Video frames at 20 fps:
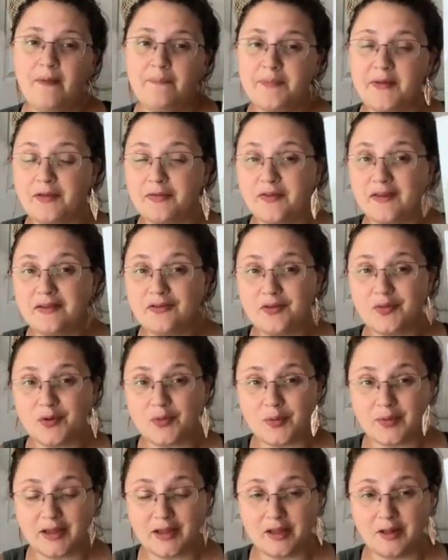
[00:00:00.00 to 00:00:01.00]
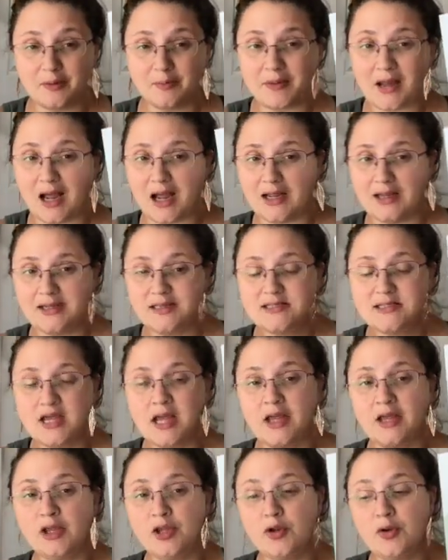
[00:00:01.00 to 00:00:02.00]
Now, these are the curriculum guides.
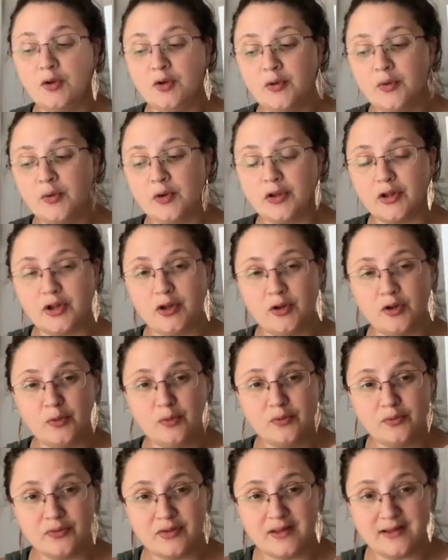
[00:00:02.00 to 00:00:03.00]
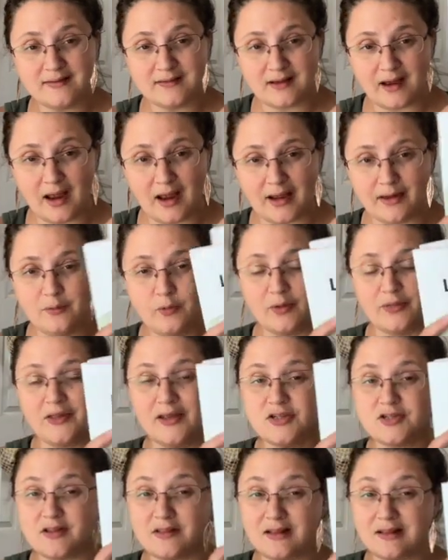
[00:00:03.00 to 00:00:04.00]
You use this guide with
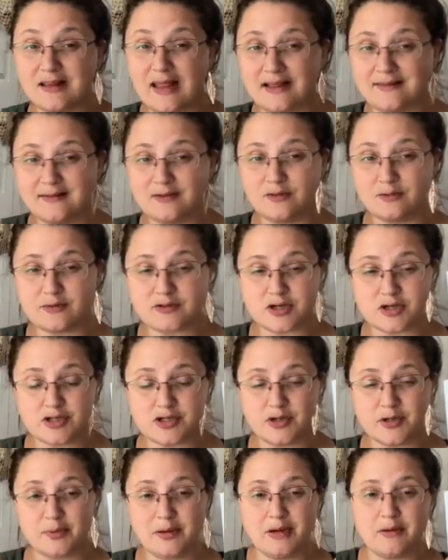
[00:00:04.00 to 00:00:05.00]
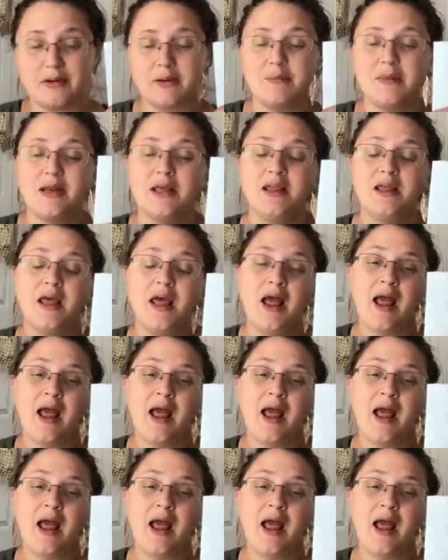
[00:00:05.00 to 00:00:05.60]
each of the lessons, which I'll show you here in a minute,